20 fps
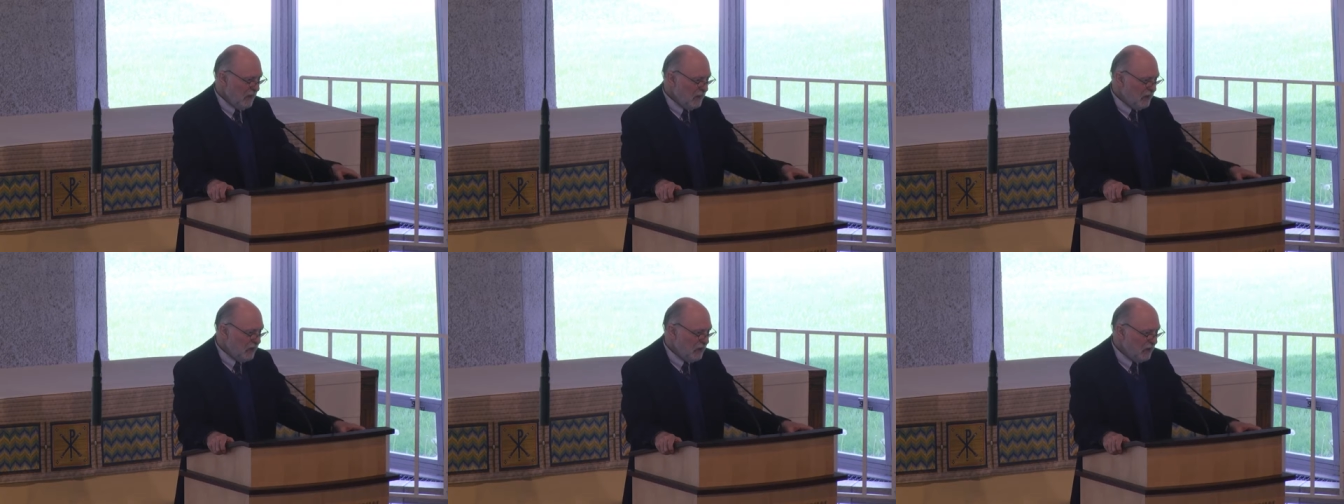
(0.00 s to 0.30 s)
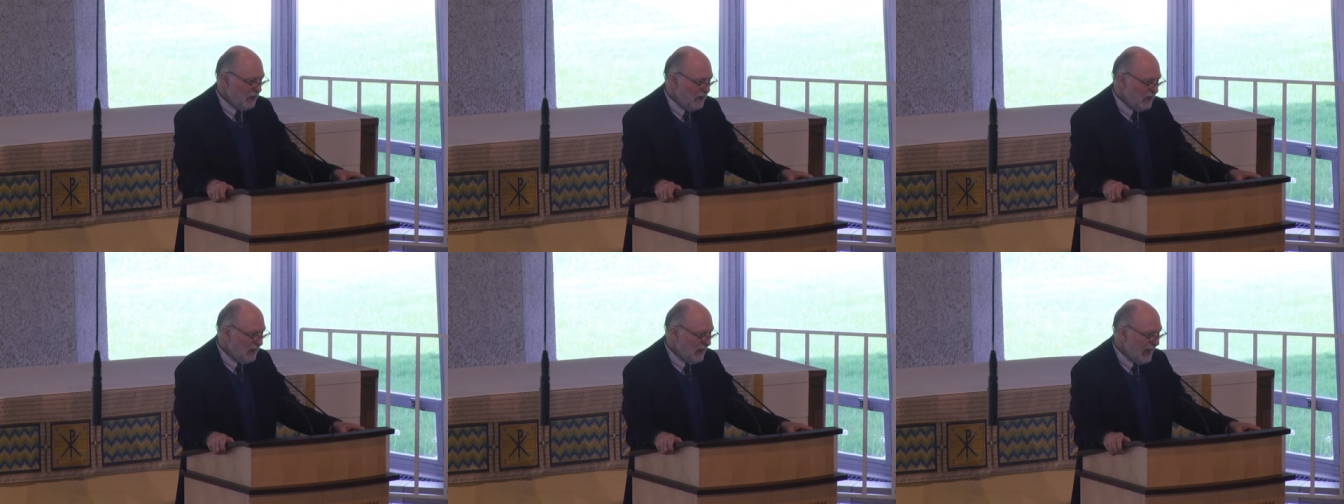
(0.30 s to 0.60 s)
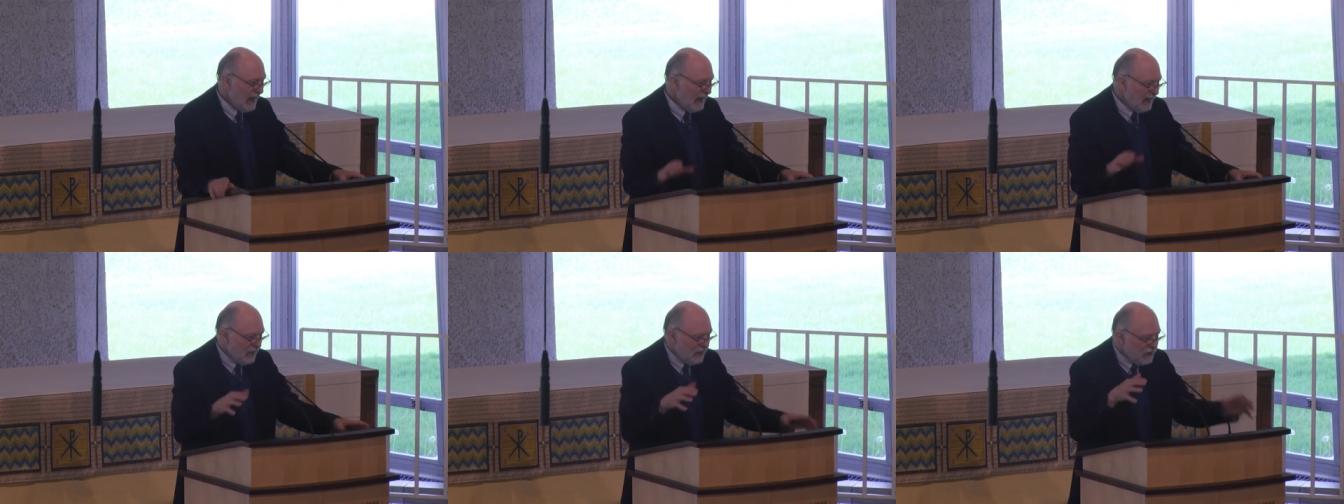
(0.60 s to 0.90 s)
mentioned
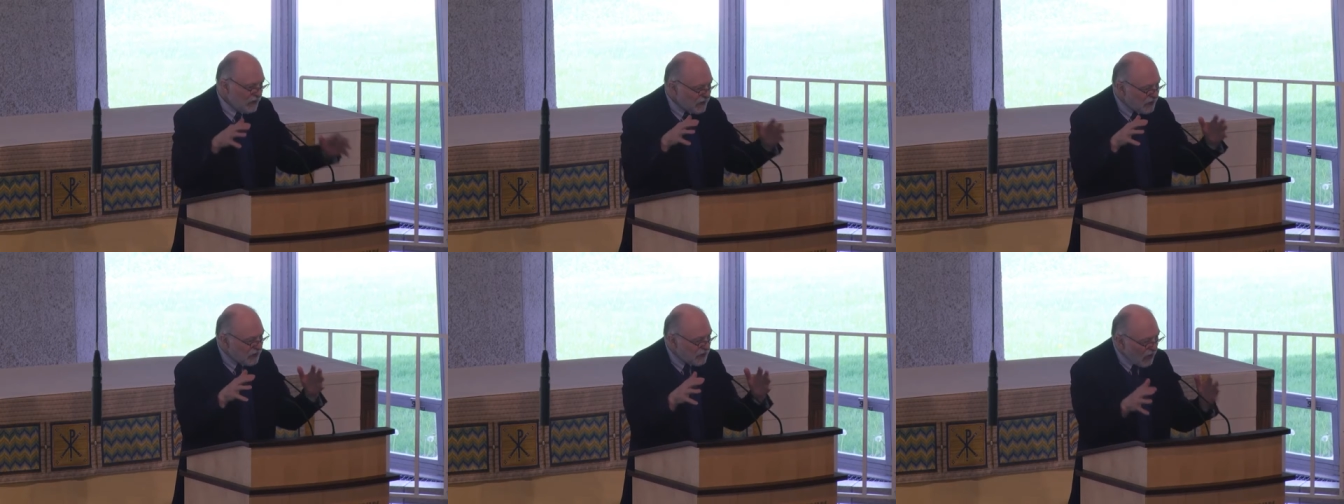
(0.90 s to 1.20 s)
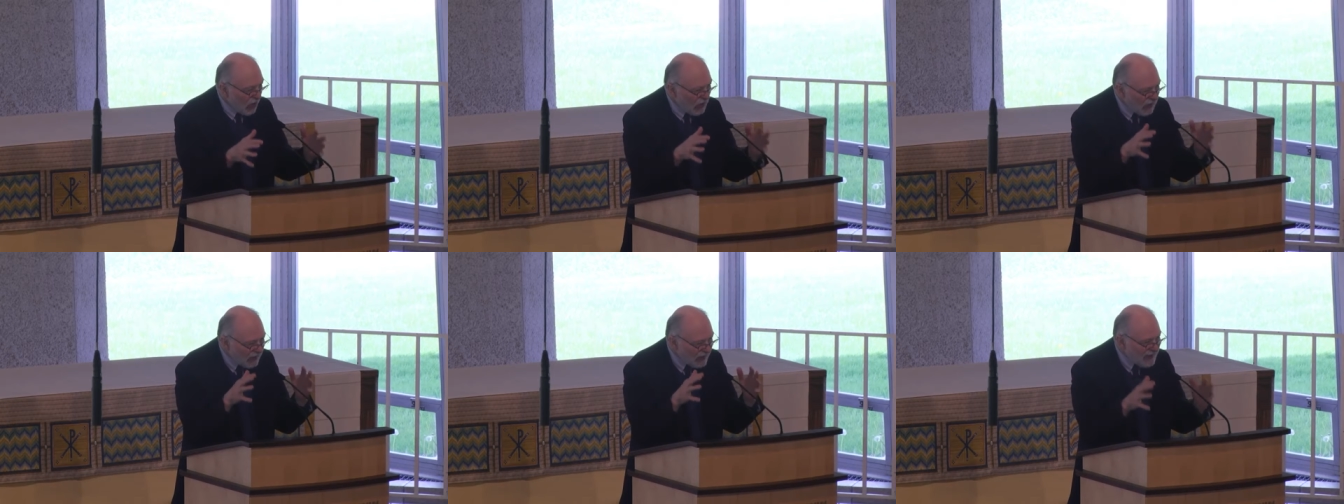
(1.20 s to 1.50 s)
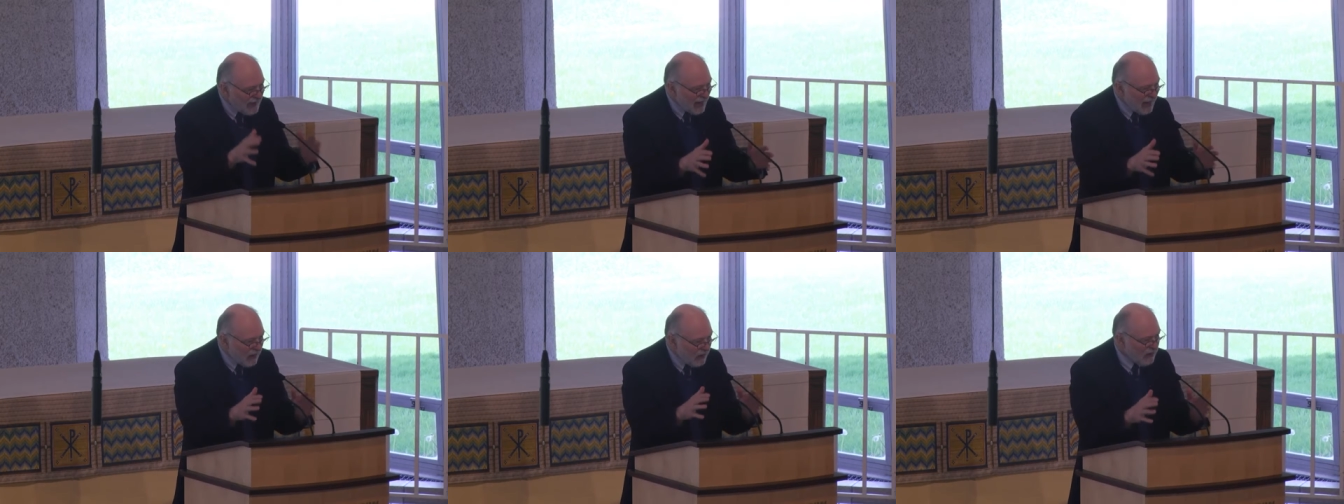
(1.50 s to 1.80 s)
today, in
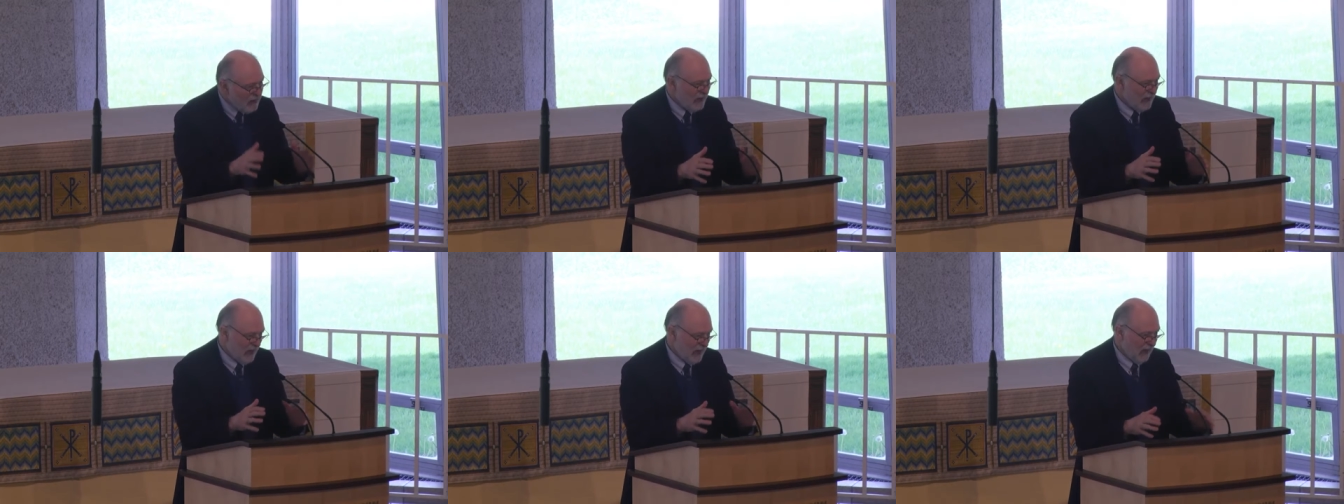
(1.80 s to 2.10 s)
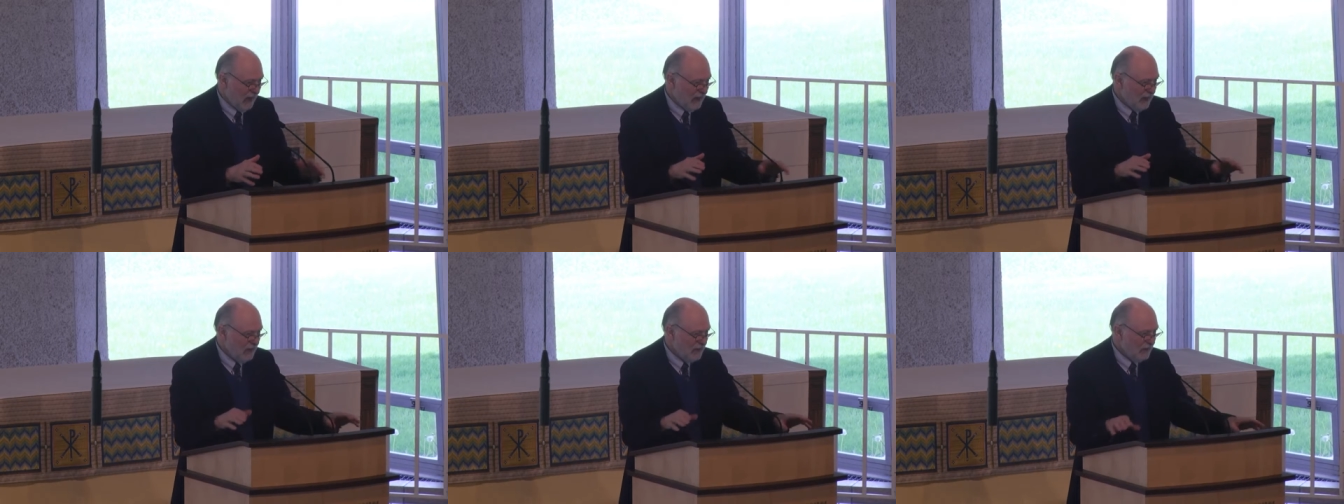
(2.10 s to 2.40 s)
solidarity